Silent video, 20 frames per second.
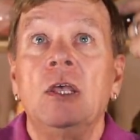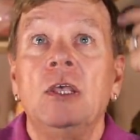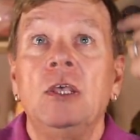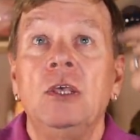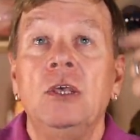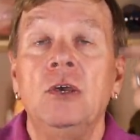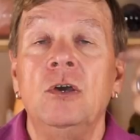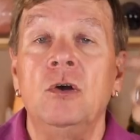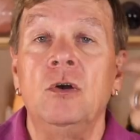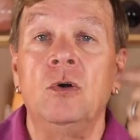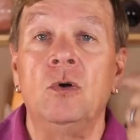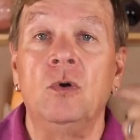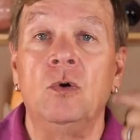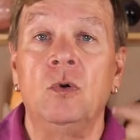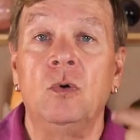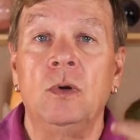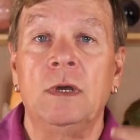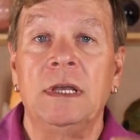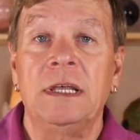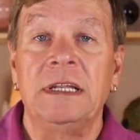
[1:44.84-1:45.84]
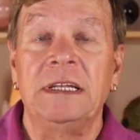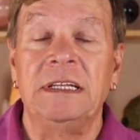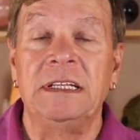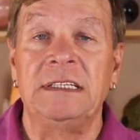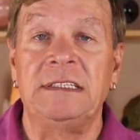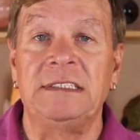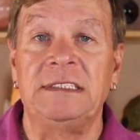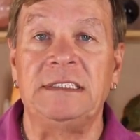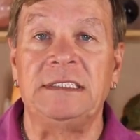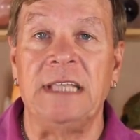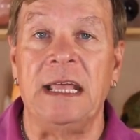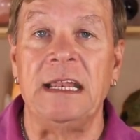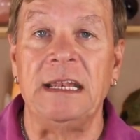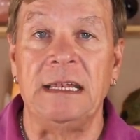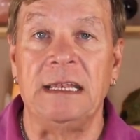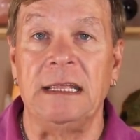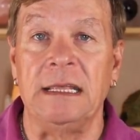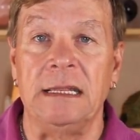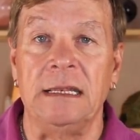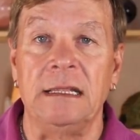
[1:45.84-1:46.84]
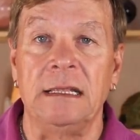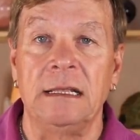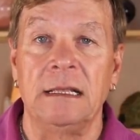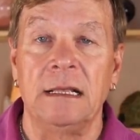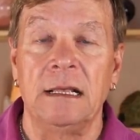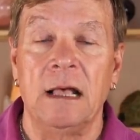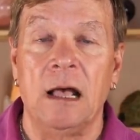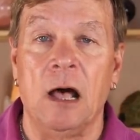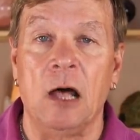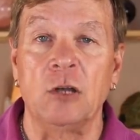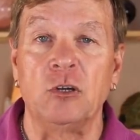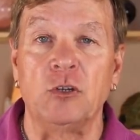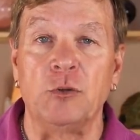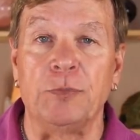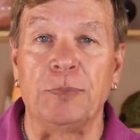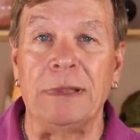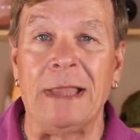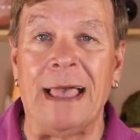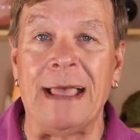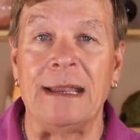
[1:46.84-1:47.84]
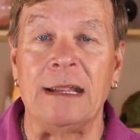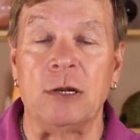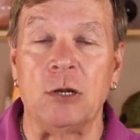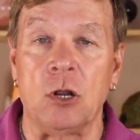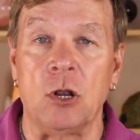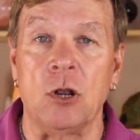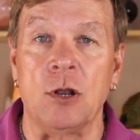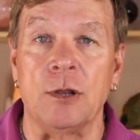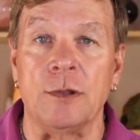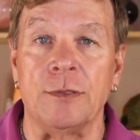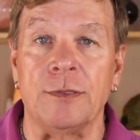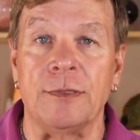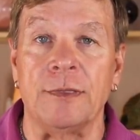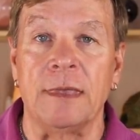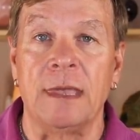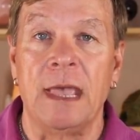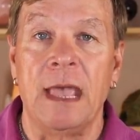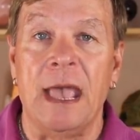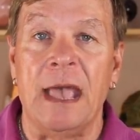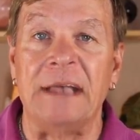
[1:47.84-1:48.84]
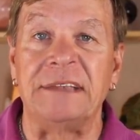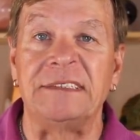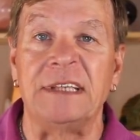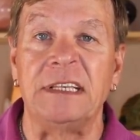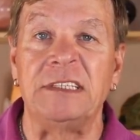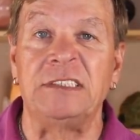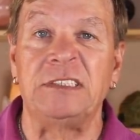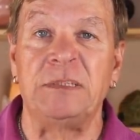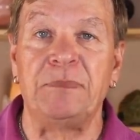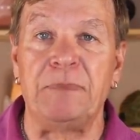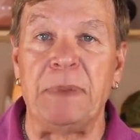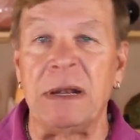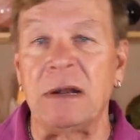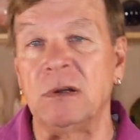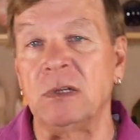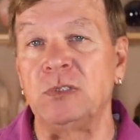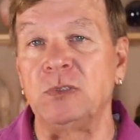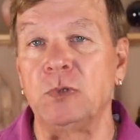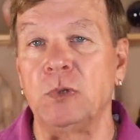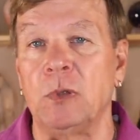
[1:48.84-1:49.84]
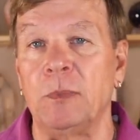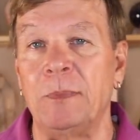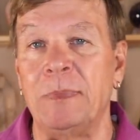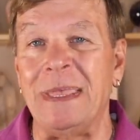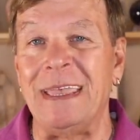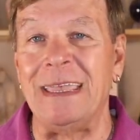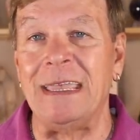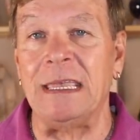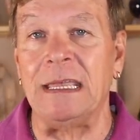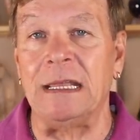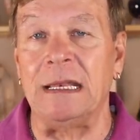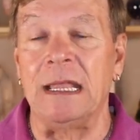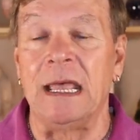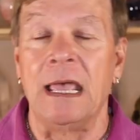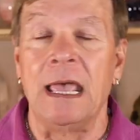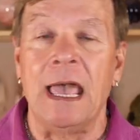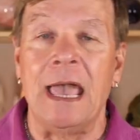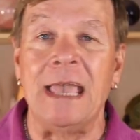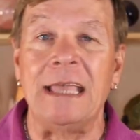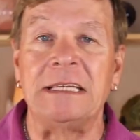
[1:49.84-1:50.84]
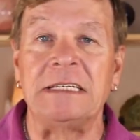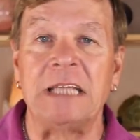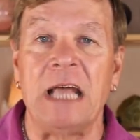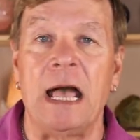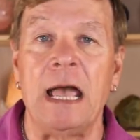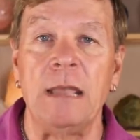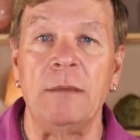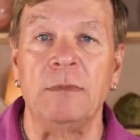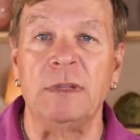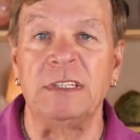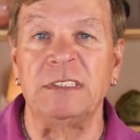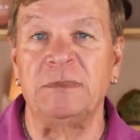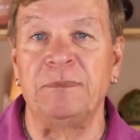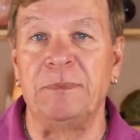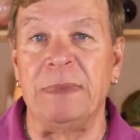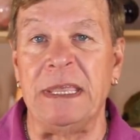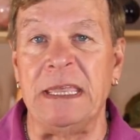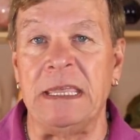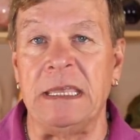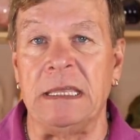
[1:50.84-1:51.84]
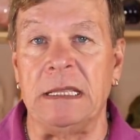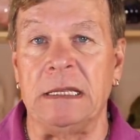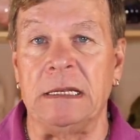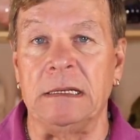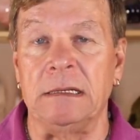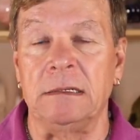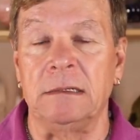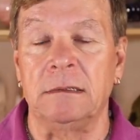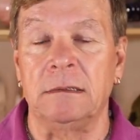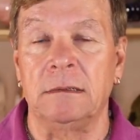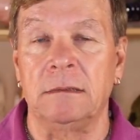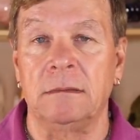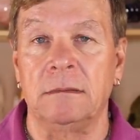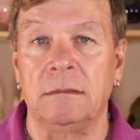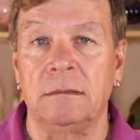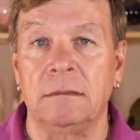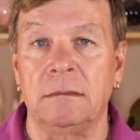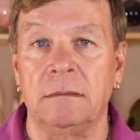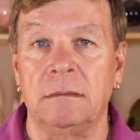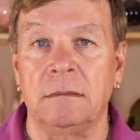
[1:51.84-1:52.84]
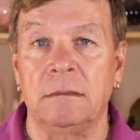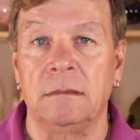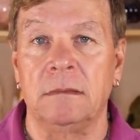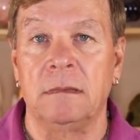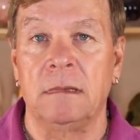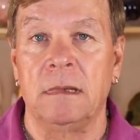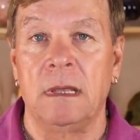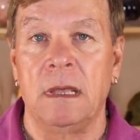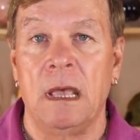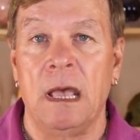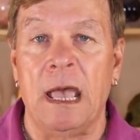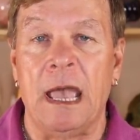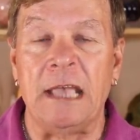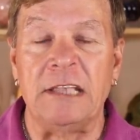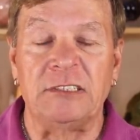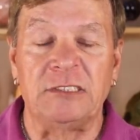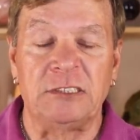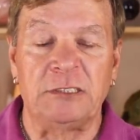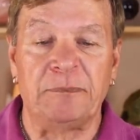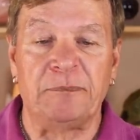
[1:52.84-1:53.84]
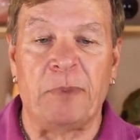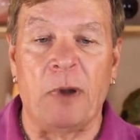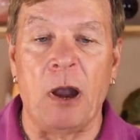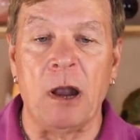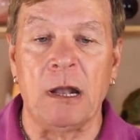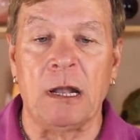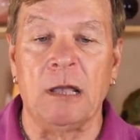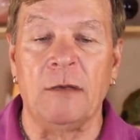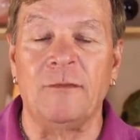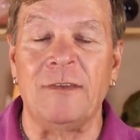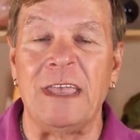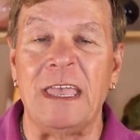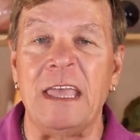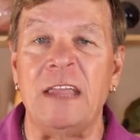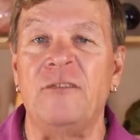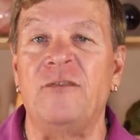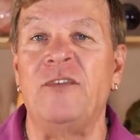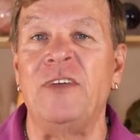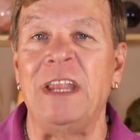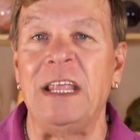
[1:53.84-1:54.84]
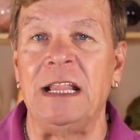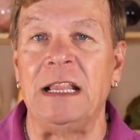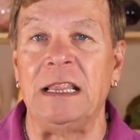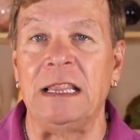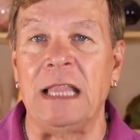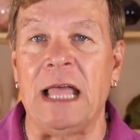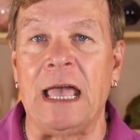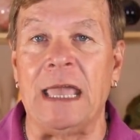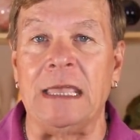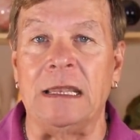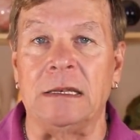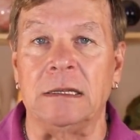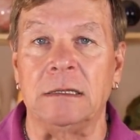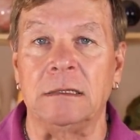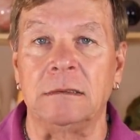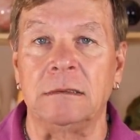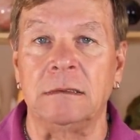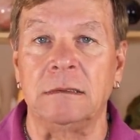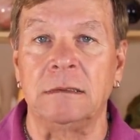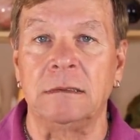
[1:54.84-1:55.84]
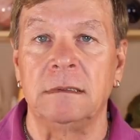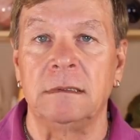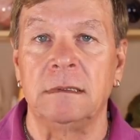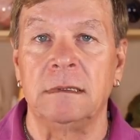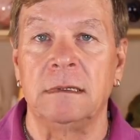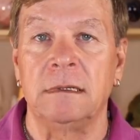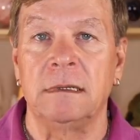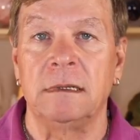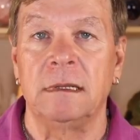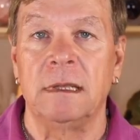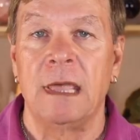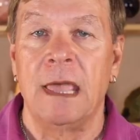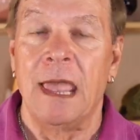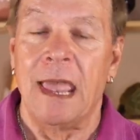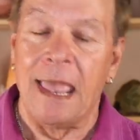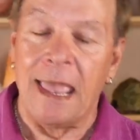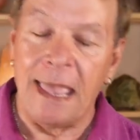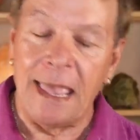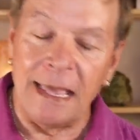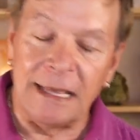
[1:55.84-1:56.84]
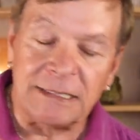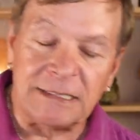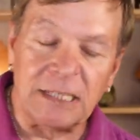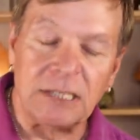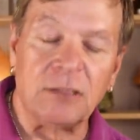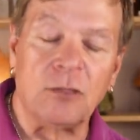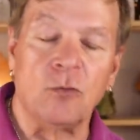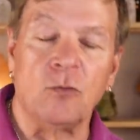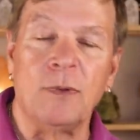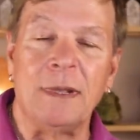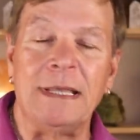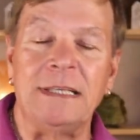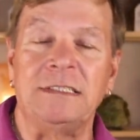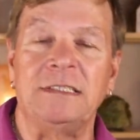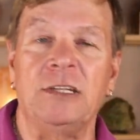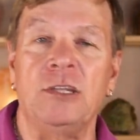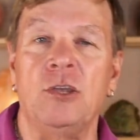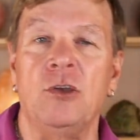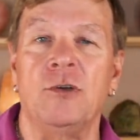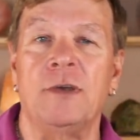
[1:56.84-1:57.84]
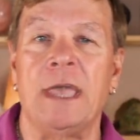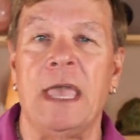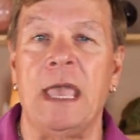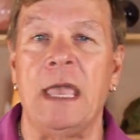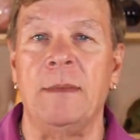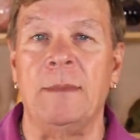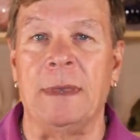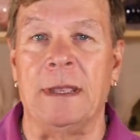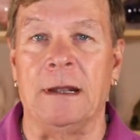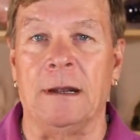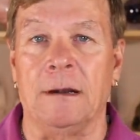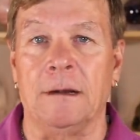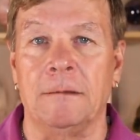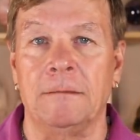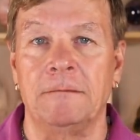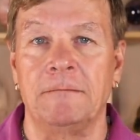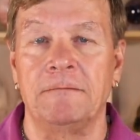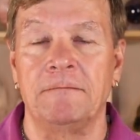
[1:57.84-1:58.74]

you descended onto planet Earth as a spiritual being, a timeless being, a spark of infinite light? Is it the reason you came here?